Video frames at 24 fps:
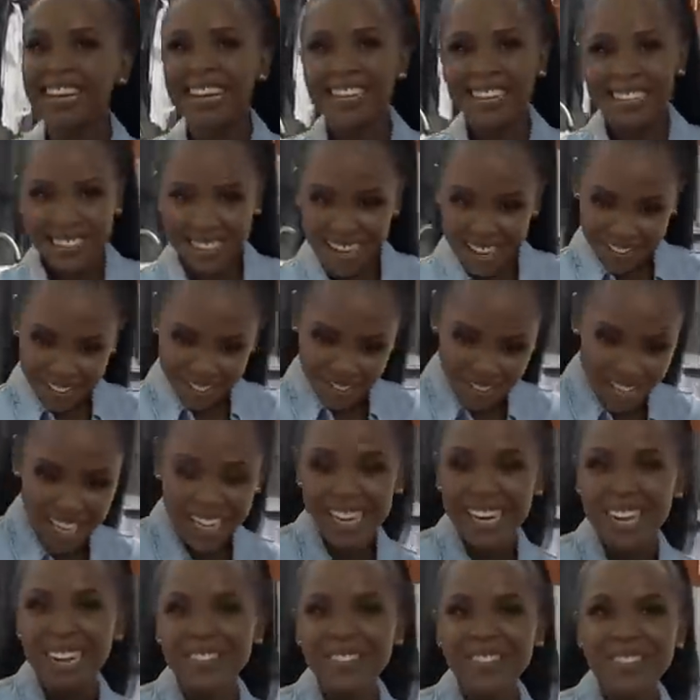Now,
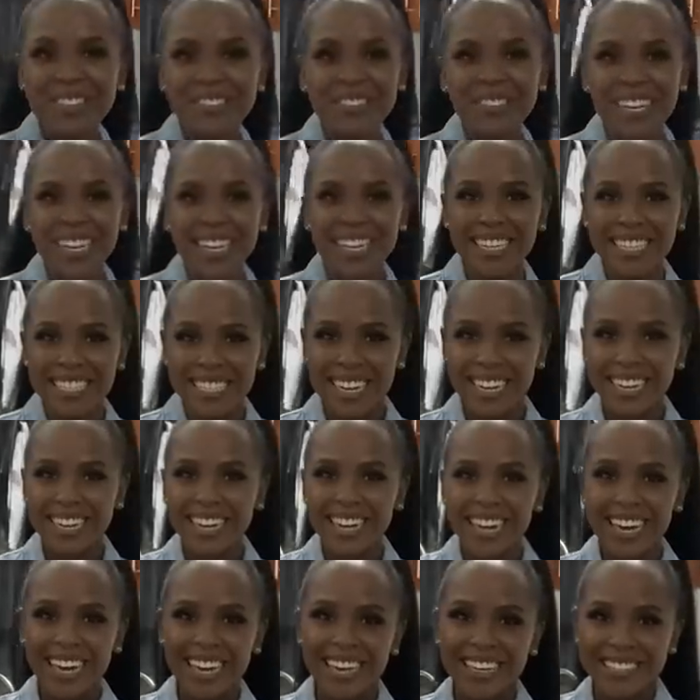welcome to my kitchen,
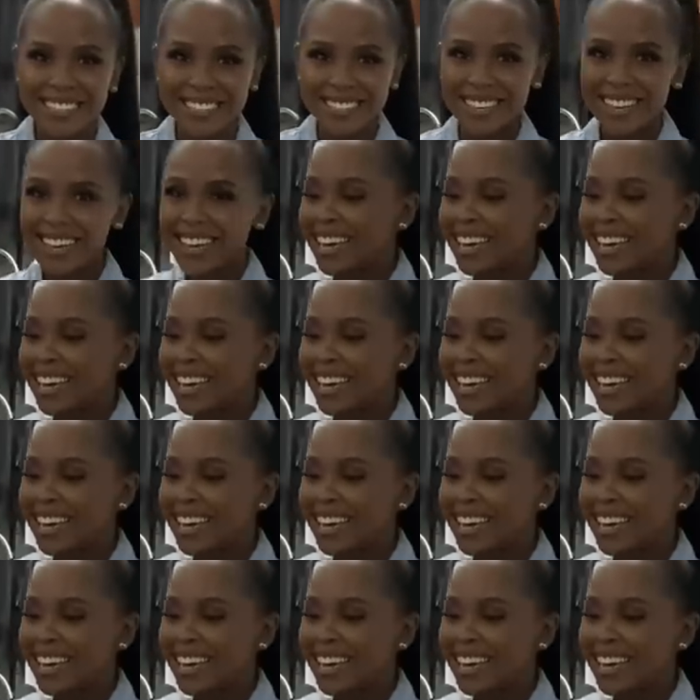guys.